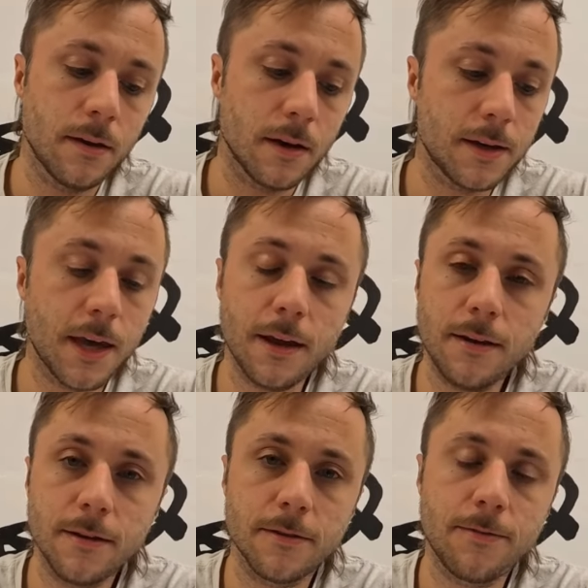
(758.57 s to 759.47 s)

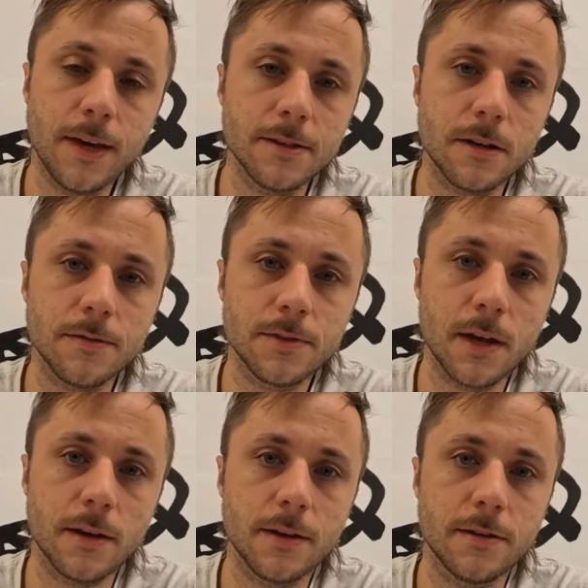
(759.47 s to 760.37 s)
Again, the phase
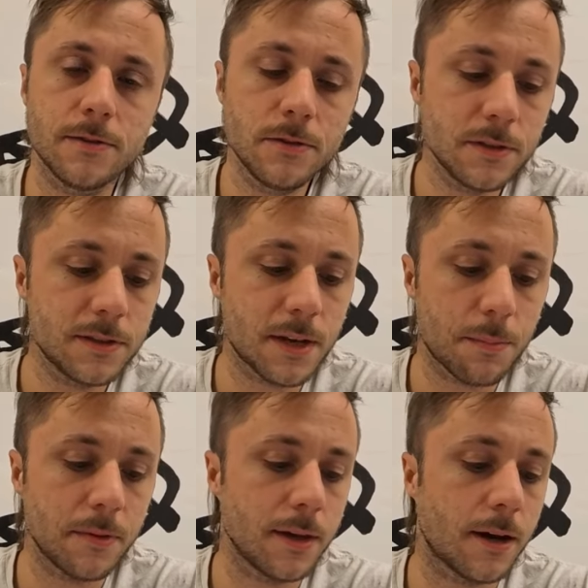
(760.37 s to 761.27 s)
offset is usually set
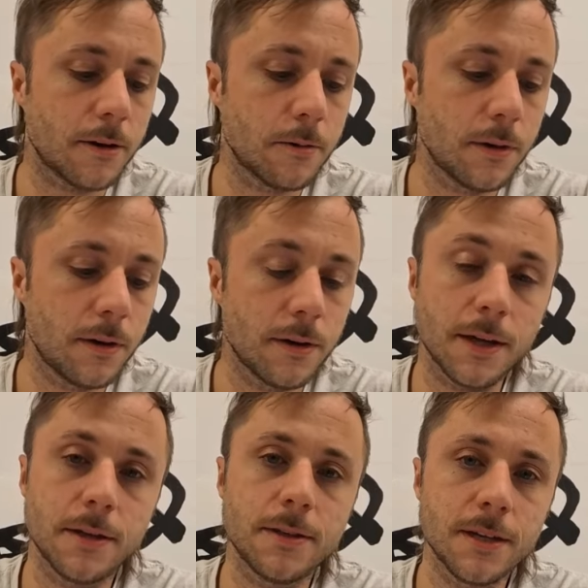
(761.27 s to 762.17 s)
by the auto learn
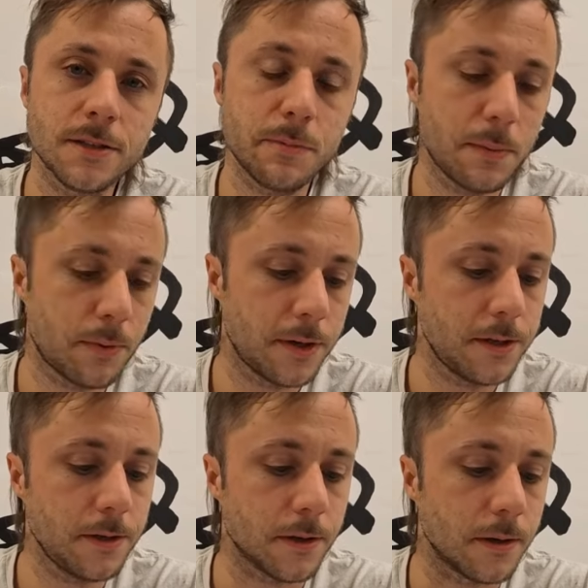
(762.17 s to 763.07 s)
and it tends to be pretty
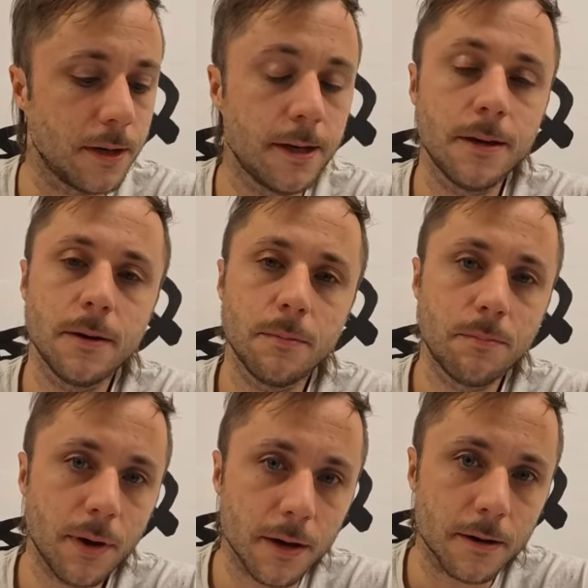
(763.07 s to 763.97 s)
good.
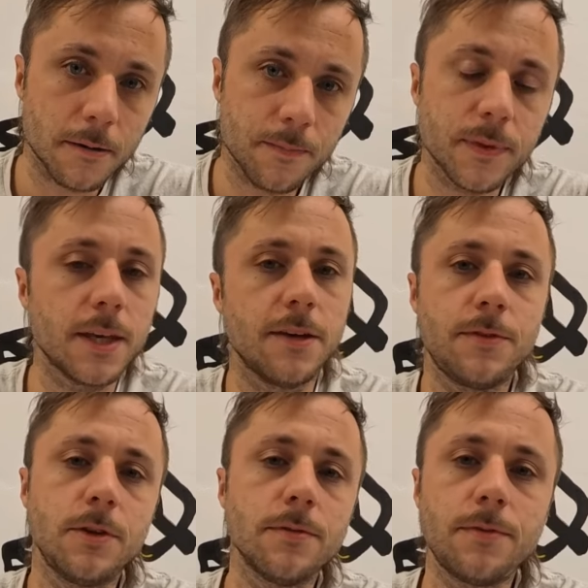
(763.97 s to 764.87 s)
But if
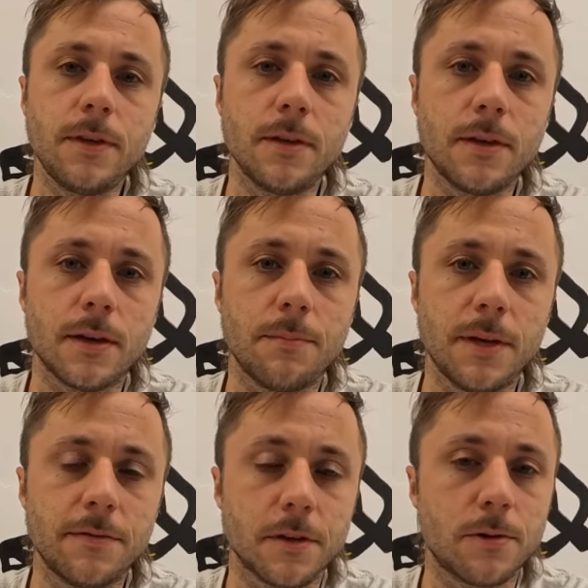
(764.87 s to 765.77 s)
you're feeling a
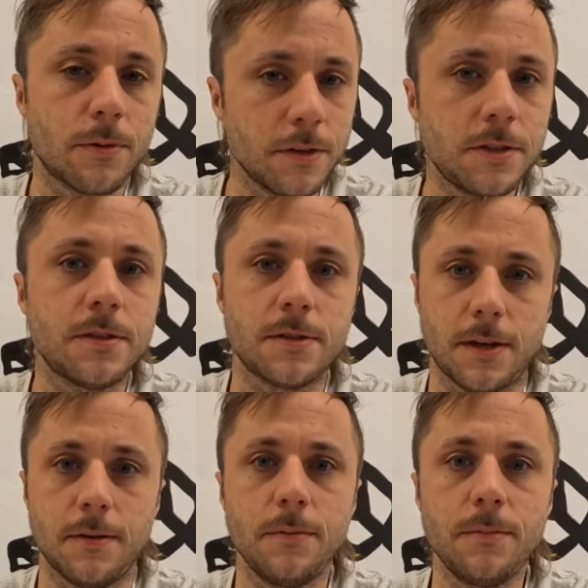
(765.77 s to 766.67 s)
bit of a crunchy
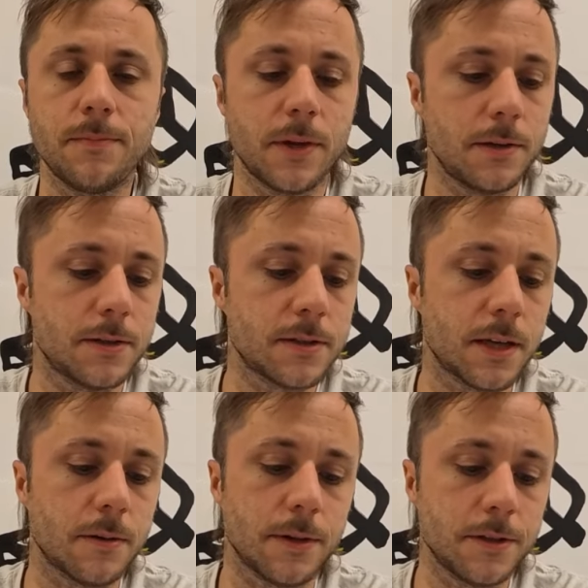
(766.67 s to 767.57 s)
sound on your
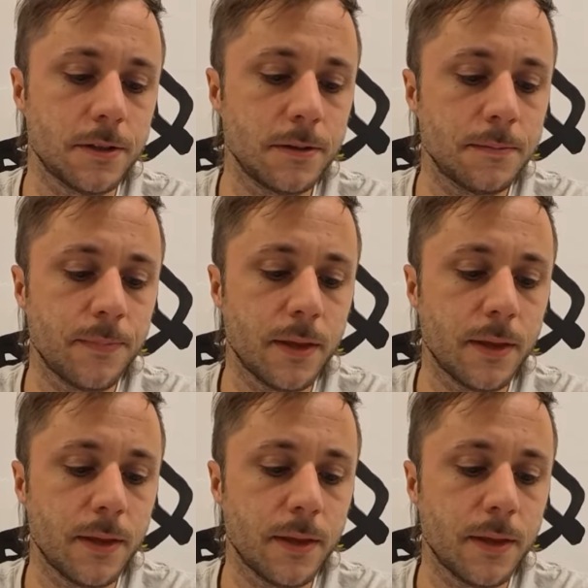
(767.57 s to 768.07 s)
acceleration,